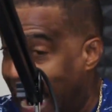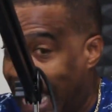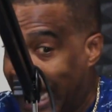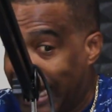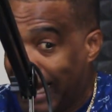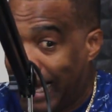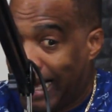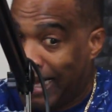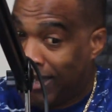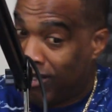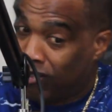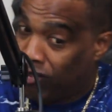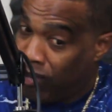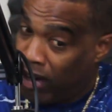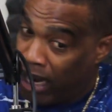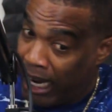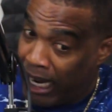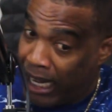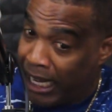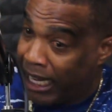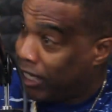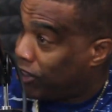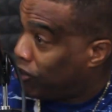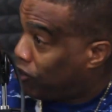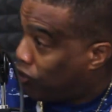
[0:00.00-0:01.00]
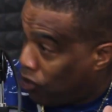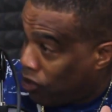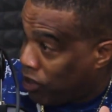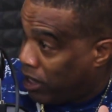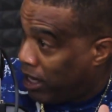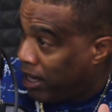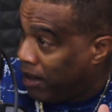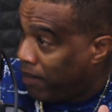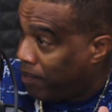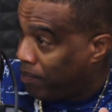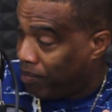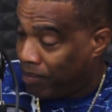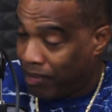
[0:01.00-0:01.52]
and has really and
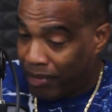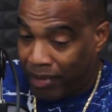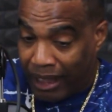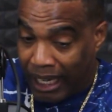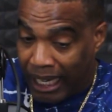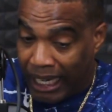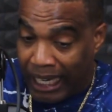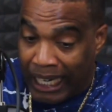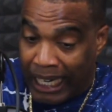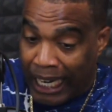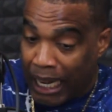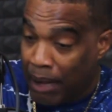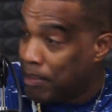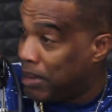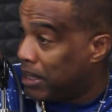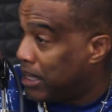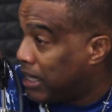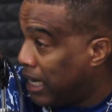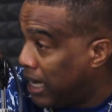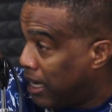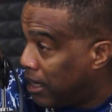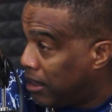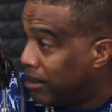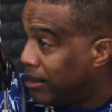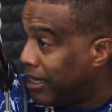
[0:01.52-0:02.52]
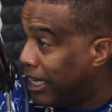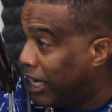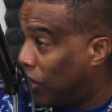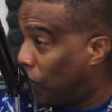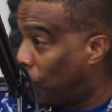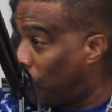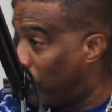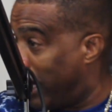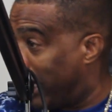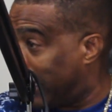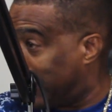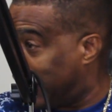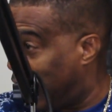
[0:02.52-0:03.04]
truly limited the
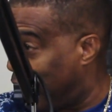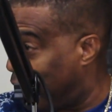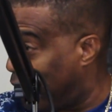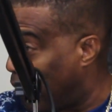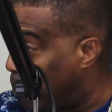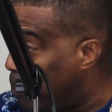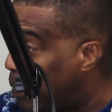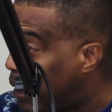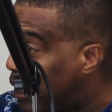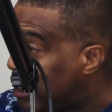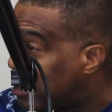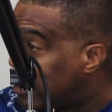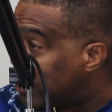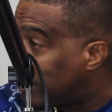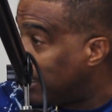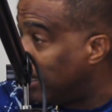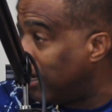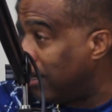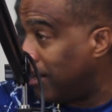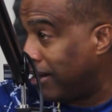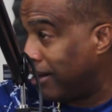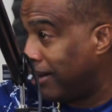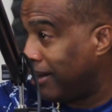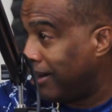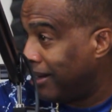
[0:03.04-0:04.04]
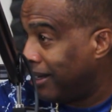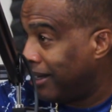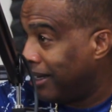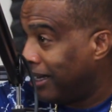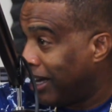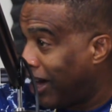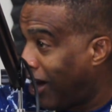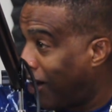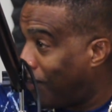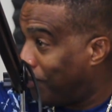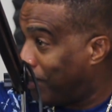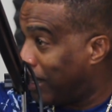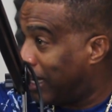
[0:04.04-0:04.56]
creative ability
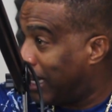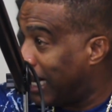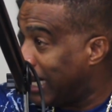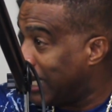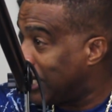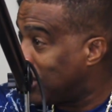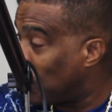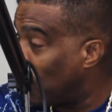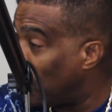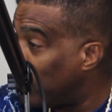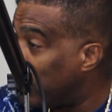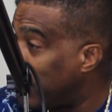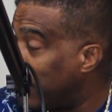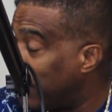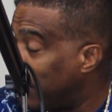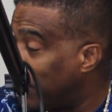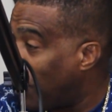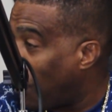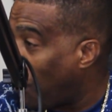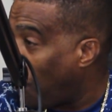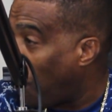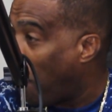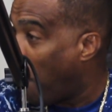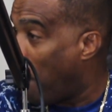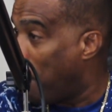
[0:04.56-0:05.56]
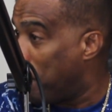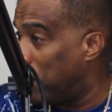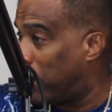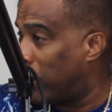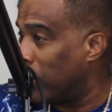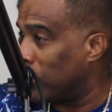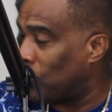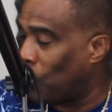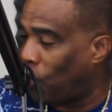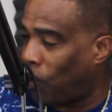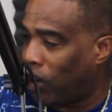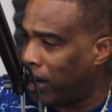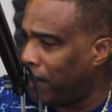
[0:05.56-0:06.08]
of the Kaisonian now
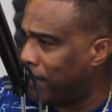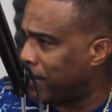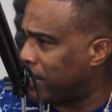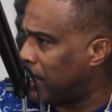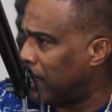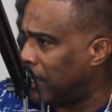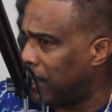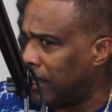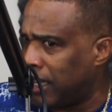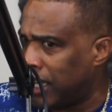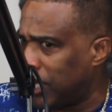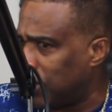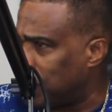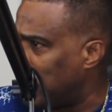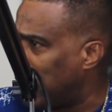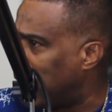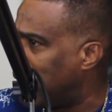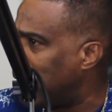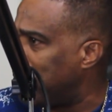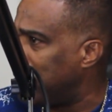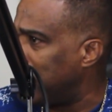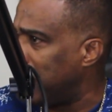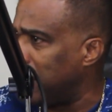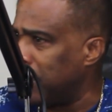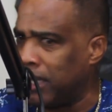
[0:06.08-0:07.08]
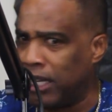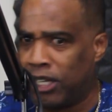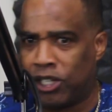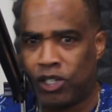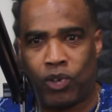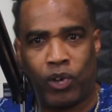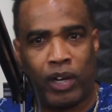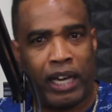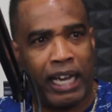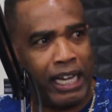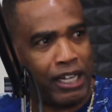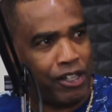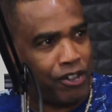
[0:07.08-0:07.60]
because all of a sudden it's become easy.
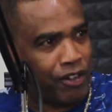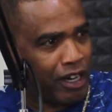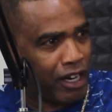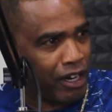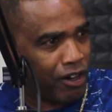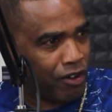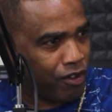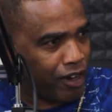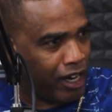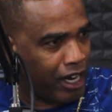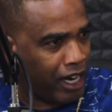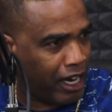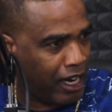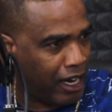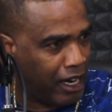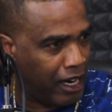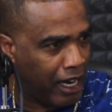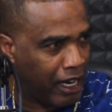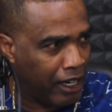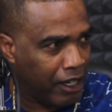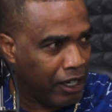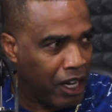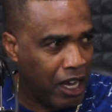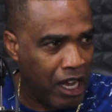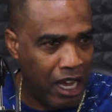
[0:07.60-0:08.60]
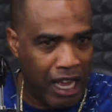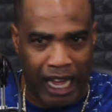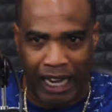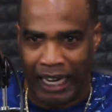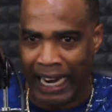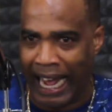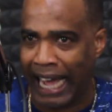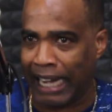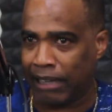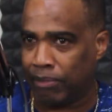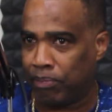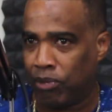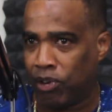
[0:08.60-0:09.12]
So Adrian Green and an
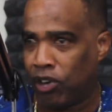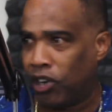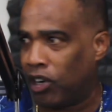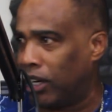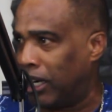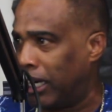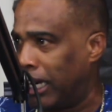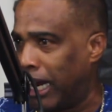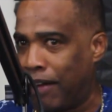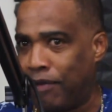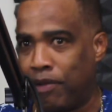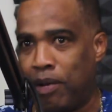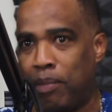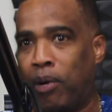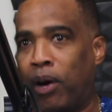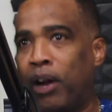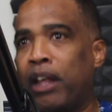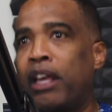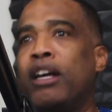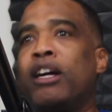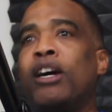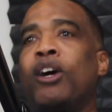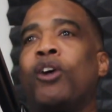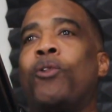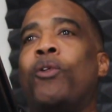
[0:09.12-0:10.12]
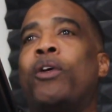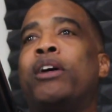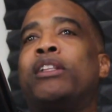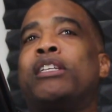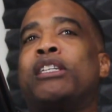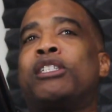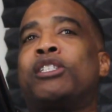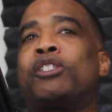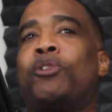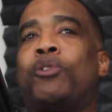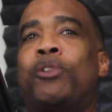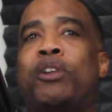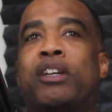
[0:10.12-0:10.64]
admiral and everybody could go into
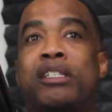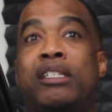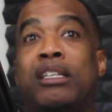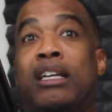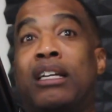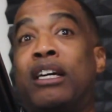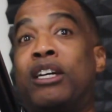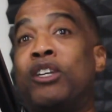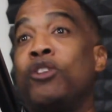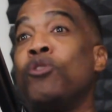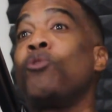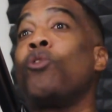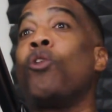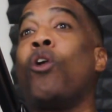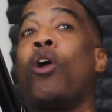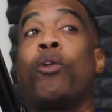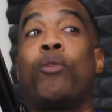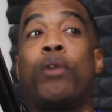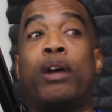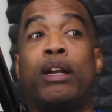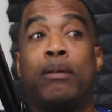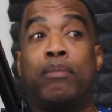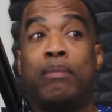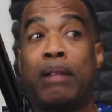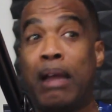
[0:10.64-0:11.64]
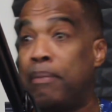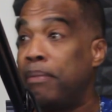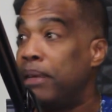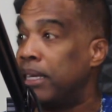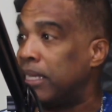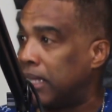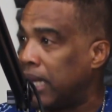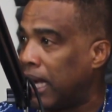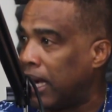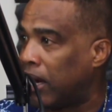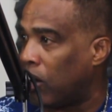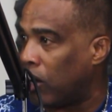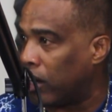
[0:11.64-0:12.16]
a studio and say, look, you go a rhythm, let me
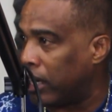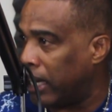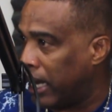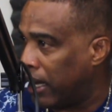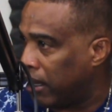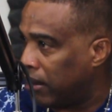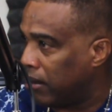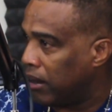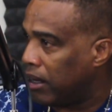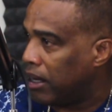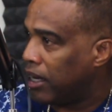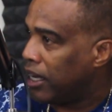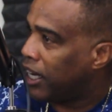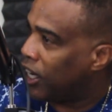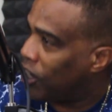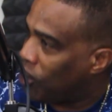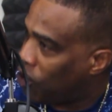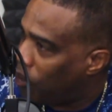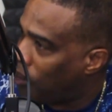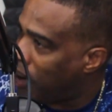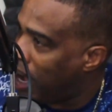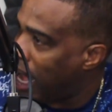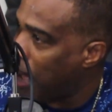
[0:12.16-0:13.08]
sing on it. You know